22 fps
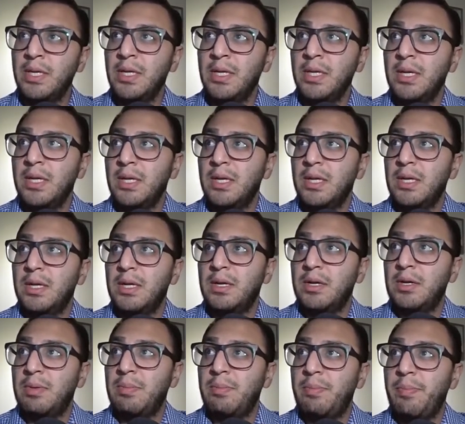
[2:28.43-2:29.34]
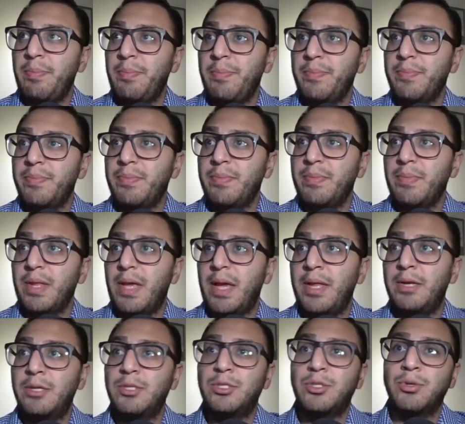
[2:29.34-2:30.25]
and
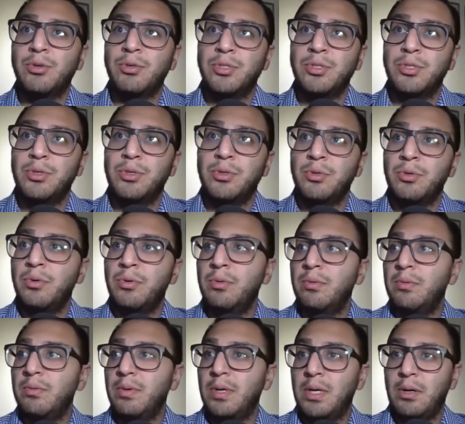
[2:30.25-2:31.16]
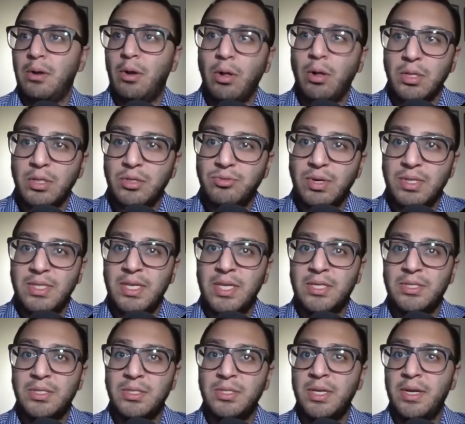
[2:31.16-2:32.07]
it shows you all the
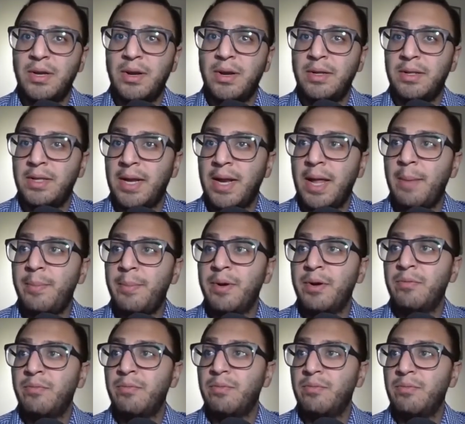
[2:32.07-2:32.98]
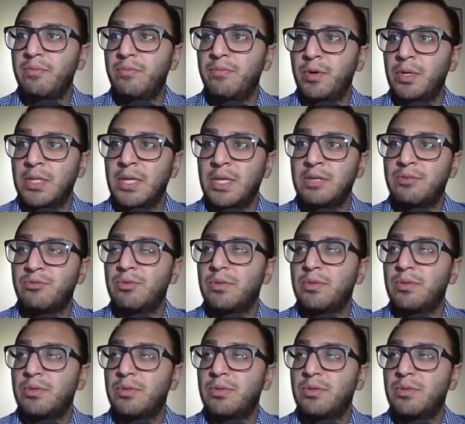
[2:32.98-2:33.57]
transactions that happen for that